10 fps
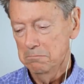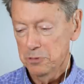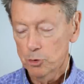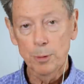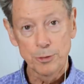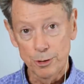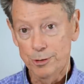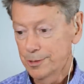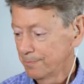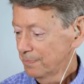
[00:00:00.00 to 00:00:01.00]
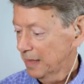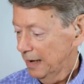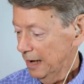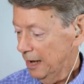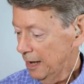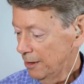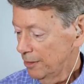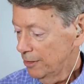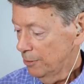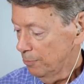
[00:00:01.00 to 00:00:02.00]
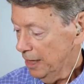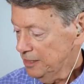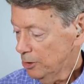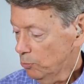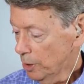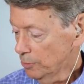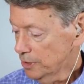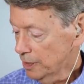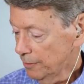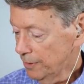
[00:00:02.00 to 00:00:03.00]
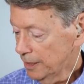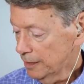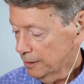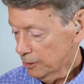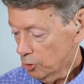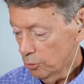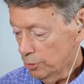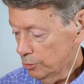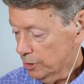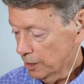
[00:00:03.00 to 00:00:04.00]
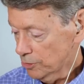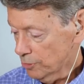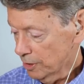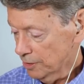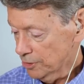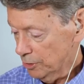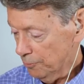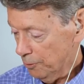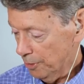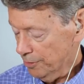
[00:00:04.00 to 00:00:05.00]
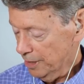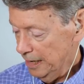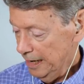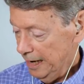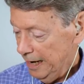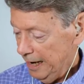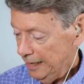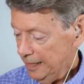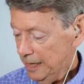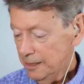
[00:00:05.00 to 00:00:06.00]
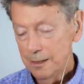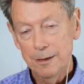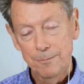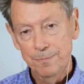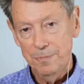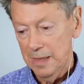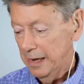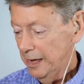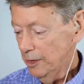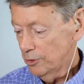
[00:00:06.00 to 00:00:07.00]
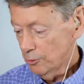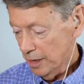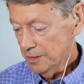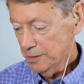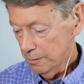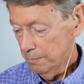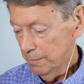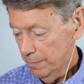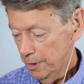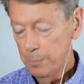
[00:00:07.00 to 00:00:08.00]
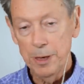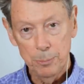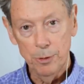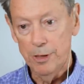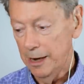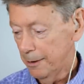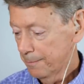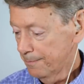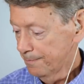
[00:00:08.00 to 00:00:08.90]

scriptures, uh, the Blessed One was living in the Kuru country and so forth. And then he addressed the people there.